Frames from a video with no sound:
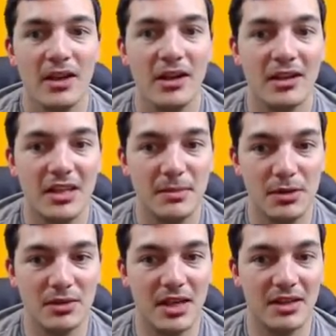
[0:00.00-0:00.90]
Uh, keep
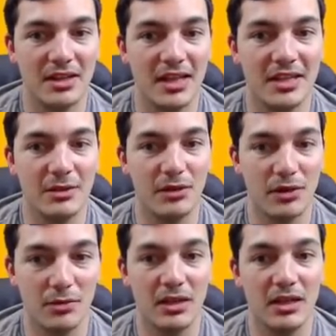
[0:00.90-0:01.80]
going down the line here with
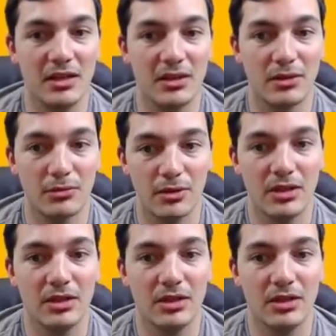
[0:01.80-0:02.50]
3, 3,